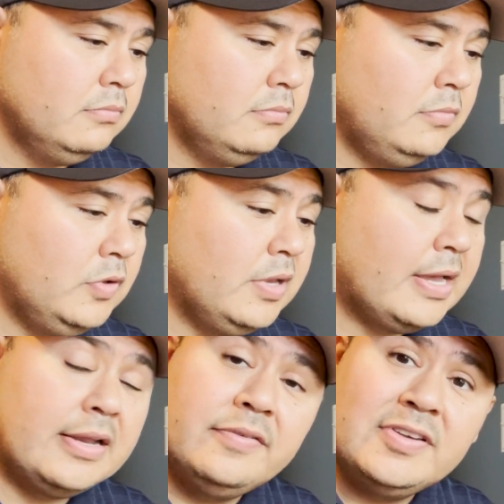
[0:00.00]
you can
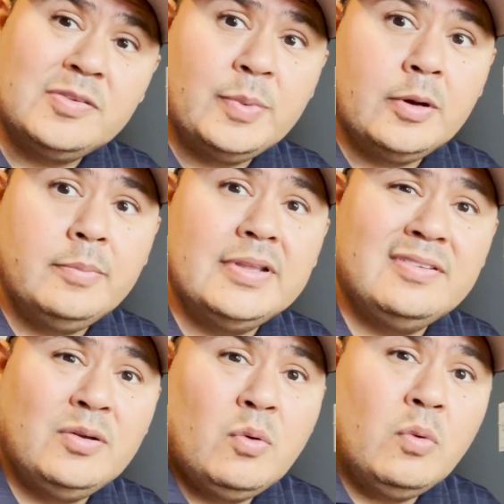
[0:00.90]
kind of experiment and
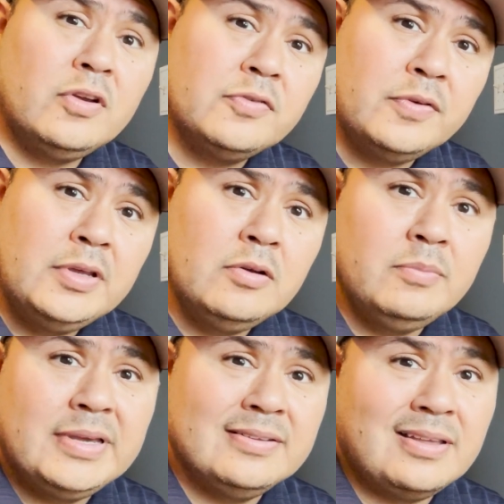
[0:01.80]
see what works for you,
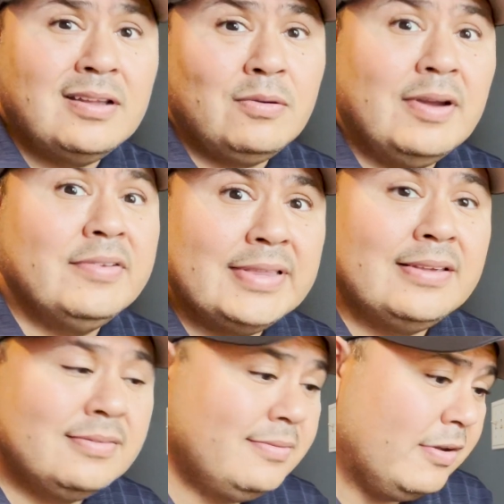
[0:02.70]
because I know
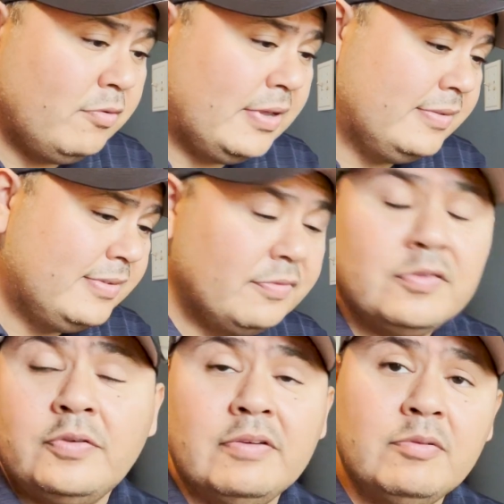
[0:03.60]
it's
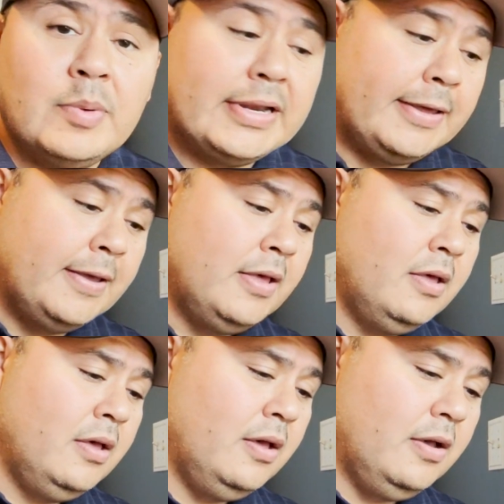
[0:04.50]
different for everybody.
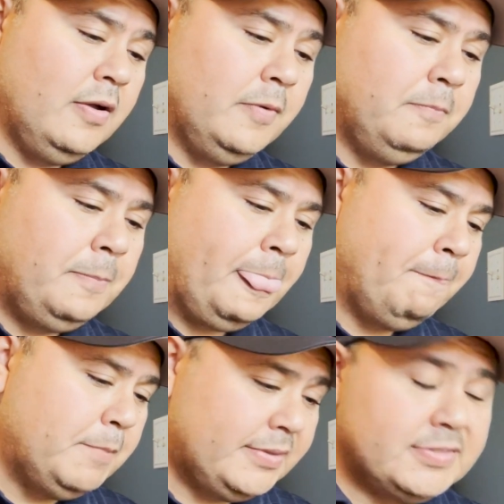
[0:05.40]

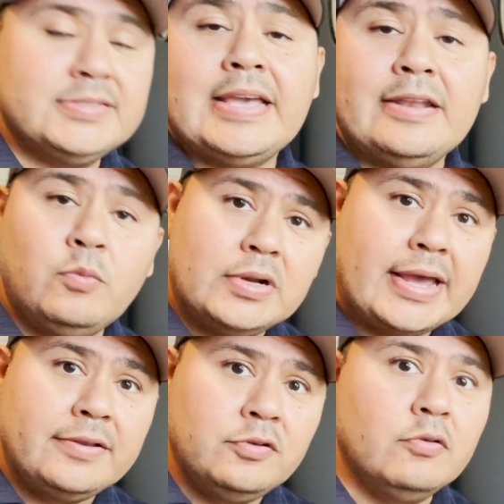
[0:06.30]
But this is kind of what
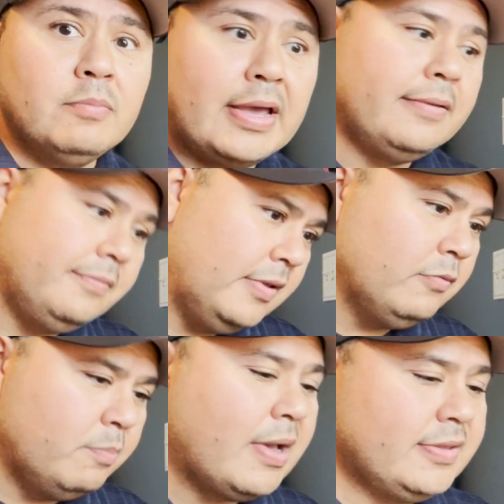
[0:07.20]
I do in
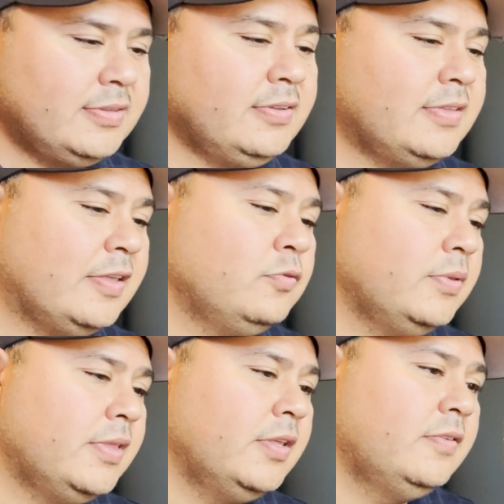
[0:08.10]
my success
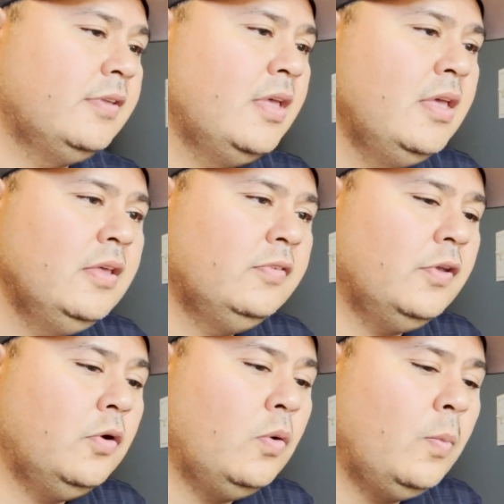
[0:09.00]
with this.
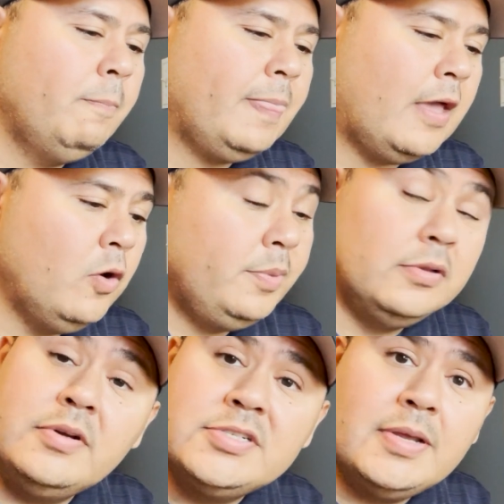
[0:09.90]
So I hope you
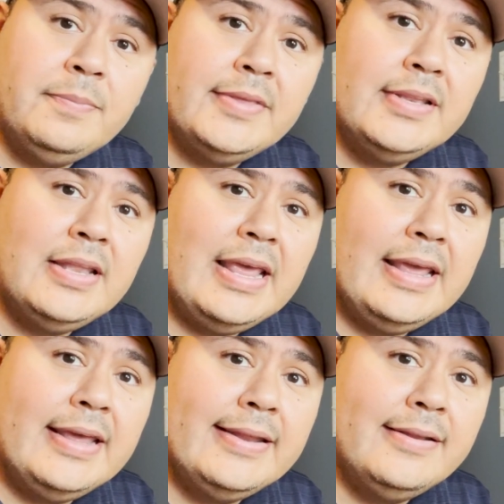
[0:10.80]
learned something,
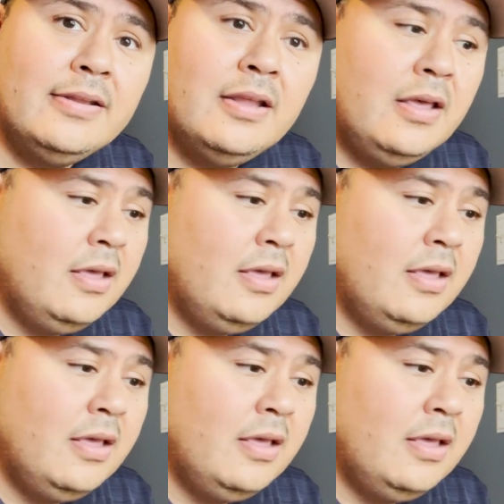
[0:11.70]
and